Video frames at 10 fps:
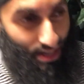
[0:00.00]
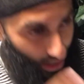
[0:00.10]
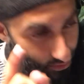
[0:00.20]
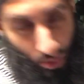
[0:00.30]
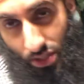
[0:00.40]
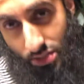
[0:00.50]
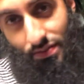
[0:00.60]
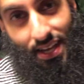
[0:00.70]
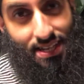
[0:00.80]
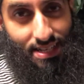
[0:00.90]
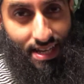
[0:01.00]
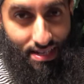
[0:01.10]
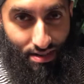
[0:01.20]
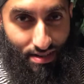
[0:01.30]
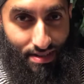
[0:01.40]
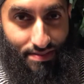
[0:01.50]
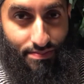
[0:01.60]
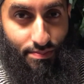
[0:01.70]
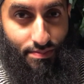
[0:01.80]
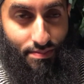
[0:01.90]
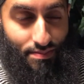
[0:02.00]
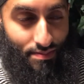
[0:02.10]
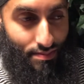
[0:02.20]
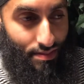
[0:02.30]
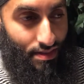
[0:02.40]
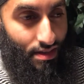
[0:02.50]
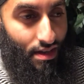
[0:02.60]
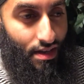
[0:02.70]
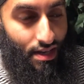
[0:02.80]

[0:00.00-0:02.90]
Have knowledge of La ilaha illallah.